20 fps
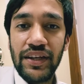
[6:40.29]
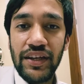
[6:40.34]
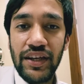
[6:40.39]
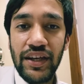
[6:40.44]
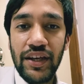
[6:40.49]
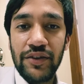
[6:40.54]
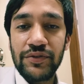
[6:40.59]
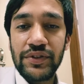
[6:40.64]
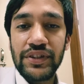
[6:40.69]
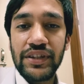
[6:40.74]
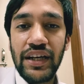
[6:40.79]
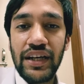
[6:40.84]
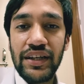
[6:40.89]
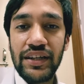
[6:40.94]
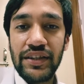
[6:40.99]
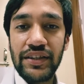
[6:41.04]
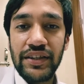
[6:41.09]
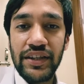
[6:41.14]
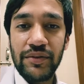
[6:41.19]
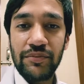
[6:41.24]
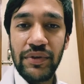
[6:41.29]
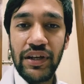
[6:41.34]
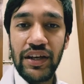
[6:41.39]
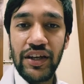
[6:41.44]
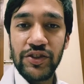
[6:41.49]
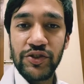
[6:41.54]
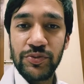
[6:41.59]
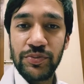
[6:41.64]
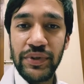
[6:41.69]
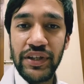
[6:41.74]
After that, I'll take my
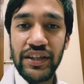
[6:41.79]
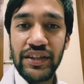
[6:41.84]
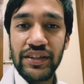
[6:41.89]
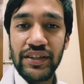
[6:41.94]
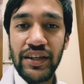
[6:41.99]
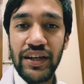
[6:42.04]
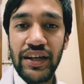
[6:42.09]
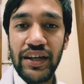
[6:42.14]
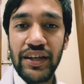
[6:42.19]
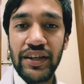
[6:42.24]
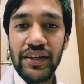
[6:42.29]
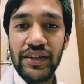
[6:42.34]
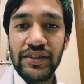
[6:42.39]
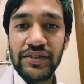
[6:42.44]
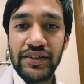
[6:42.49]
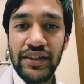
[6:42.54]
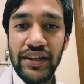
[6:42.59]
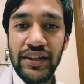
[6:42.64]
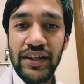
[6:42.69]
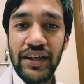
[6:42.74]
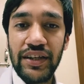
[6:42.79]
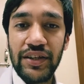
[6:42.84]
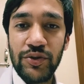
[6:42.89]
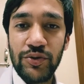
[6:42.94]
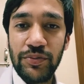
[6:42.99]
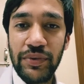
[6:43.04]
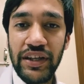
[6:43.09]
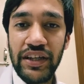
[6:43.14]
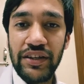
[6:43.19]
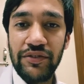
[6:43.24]
lunch break and then I'll do
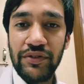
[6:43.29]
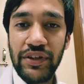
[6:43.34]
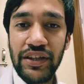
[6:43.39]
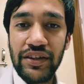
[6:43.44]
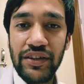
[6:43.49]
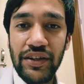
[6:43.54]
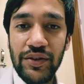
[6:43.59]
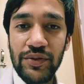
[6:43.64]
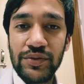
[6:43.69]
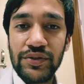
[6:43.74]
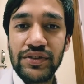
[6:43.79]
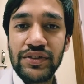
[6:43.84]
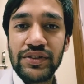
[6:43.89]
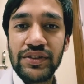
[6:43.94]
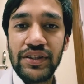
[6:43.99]
my evening rounds.